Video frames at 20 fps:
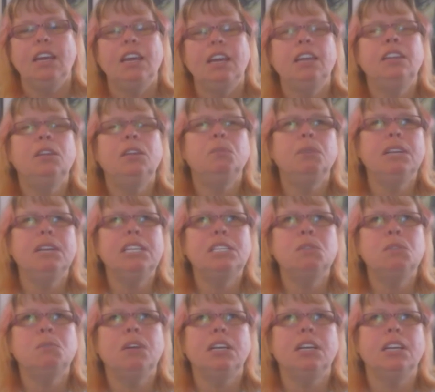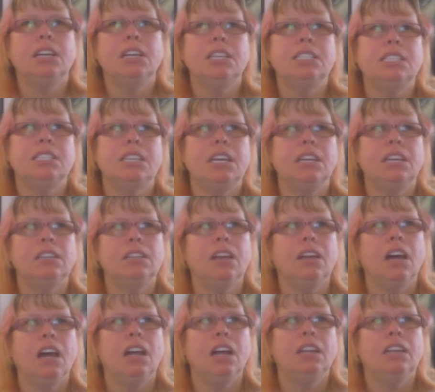And the reason why I say a
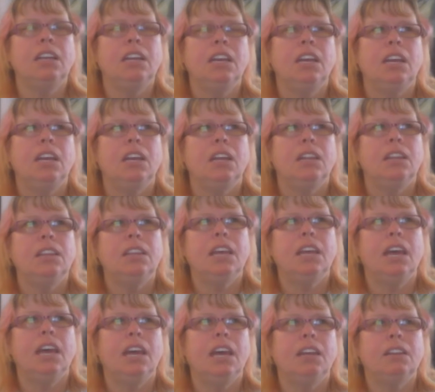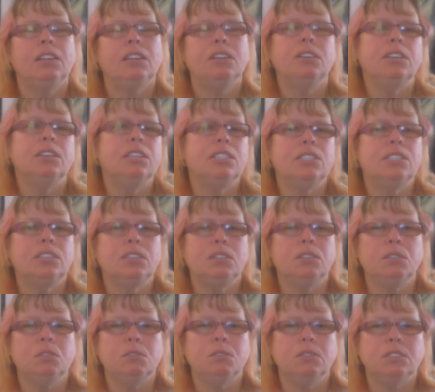lot that there is
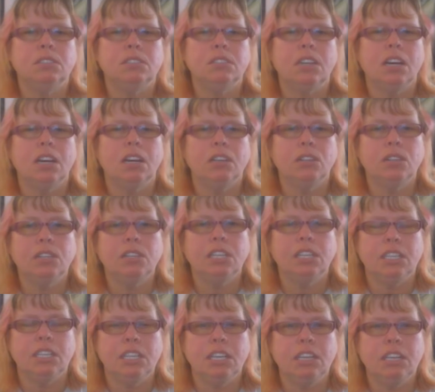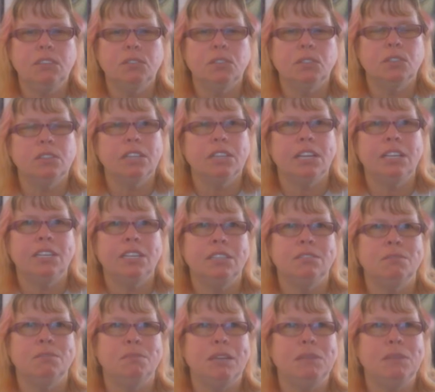no good and evil, and
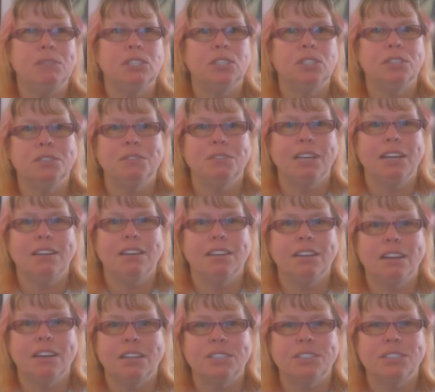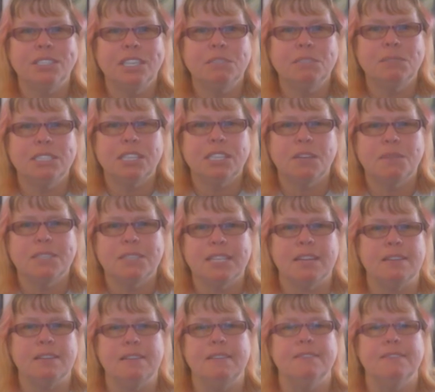then maybe turn around and contradict myself by
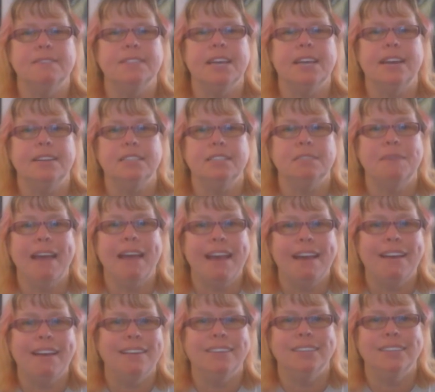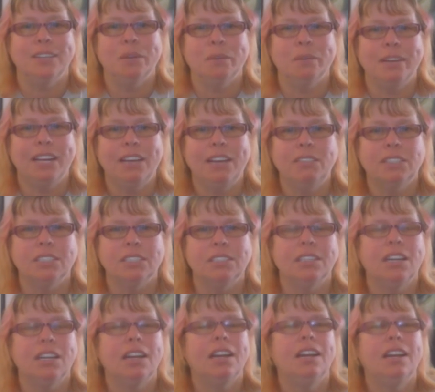saying, "Oh, that is bad," or
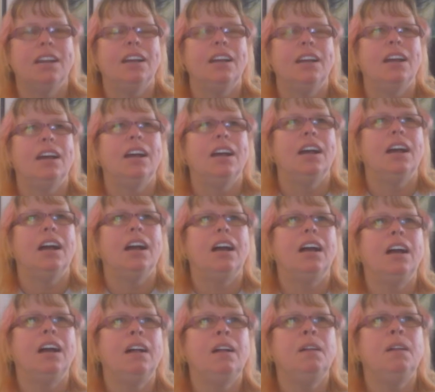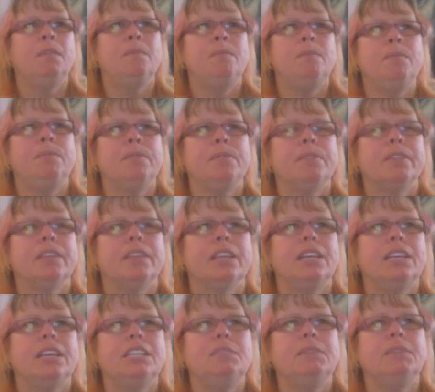whatever, um,
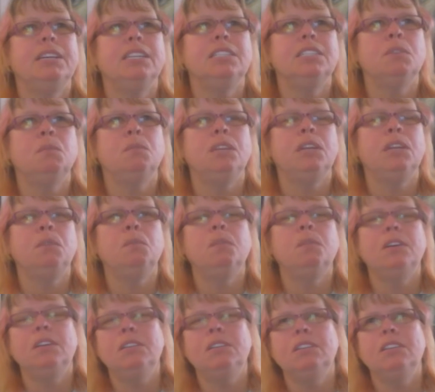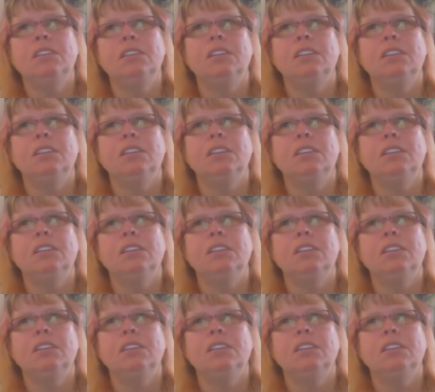is because in one